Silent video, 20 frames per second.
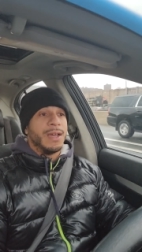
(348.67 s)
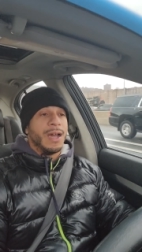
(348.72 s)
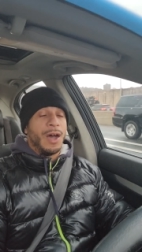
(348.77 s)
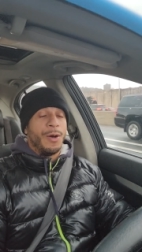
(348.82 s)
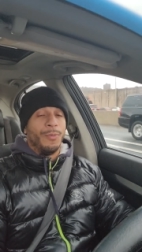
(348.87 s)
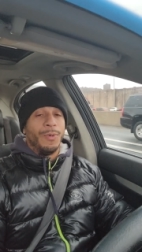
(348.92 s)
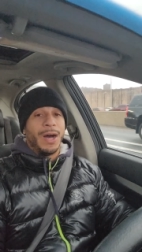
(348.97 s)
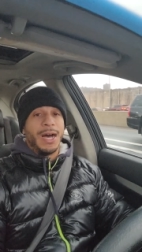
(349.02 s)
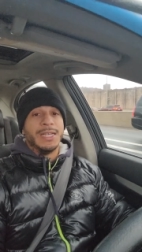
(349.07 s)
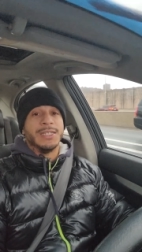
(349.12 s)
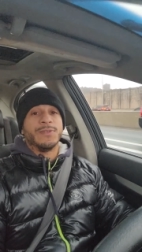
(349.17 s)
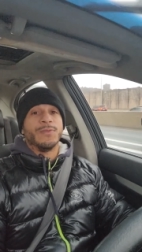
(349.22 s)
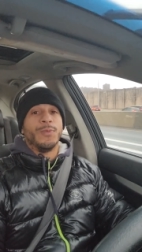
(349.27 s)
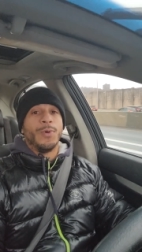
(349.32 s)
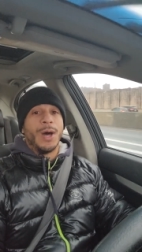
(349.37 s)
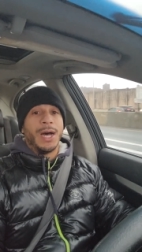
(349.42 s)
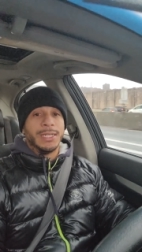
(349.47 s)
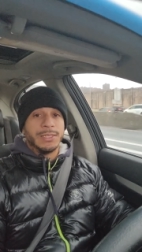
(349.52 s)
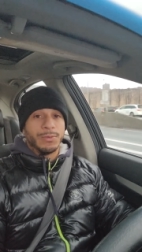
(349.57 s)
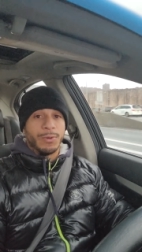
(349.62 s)
I'm Watch
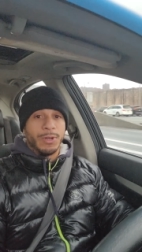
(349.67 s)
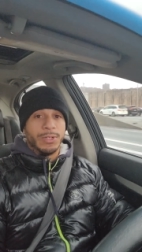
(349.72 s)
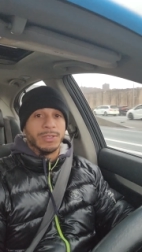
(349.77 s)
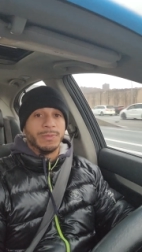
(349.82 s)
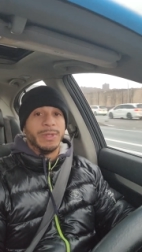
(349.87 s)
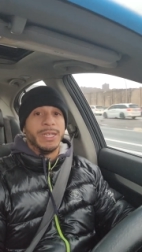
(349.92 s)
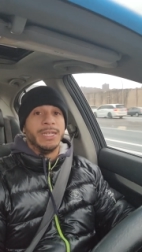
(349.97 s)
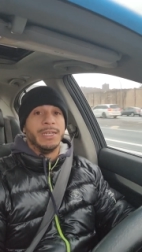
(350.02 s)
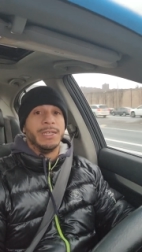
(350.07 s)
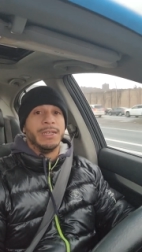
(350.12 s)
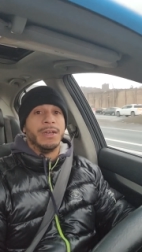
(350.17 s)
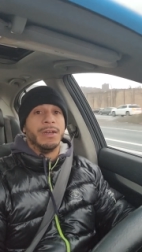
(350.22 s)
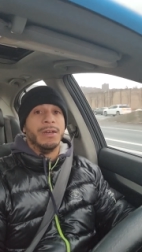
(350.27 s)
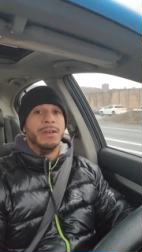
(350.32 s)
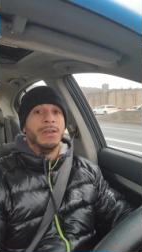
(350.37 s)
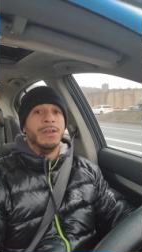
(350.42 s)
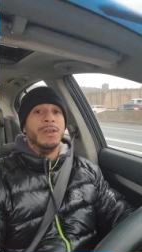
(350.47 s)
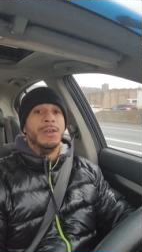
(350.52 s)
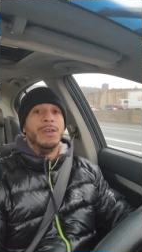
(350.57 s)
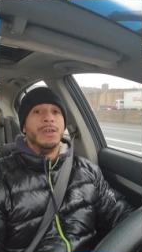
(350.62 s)
Wise Words Media.
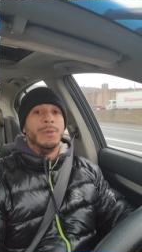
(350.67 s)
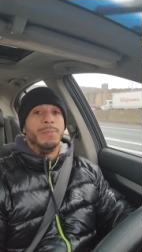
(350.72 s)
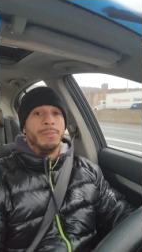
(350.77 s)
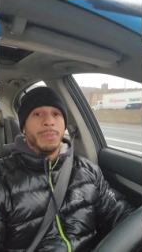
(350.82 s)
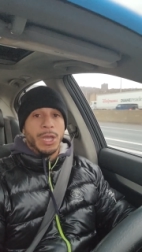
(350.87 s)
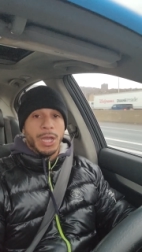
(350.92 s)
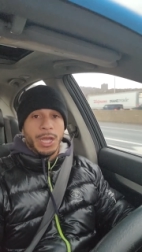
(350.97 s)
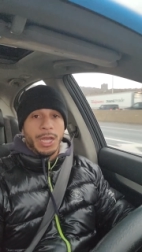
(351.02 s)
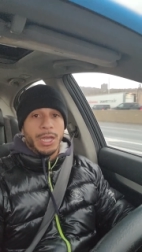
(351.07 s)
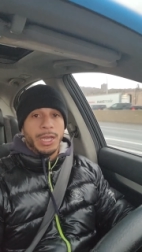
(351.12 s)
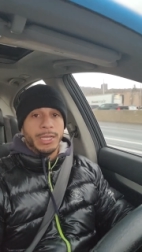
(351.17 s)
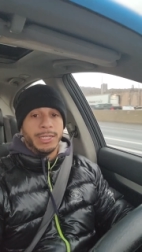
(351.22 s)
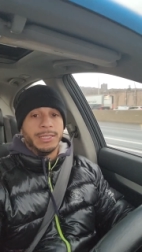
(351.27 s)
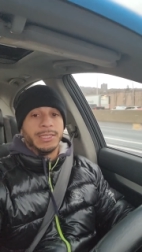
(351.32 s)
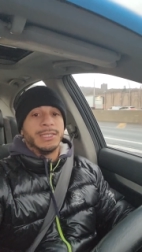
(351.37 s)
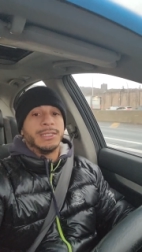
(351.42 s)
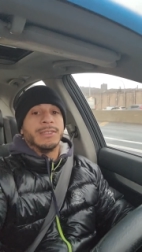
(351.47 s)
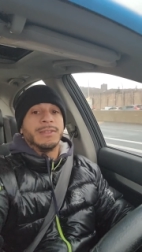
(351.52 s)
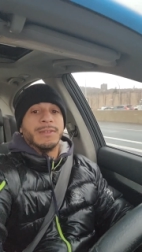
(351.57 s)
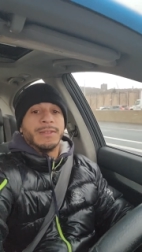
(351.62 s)

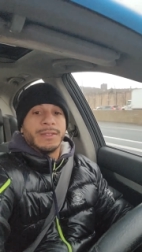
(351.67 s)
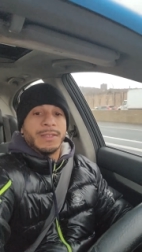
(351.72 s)
Peace.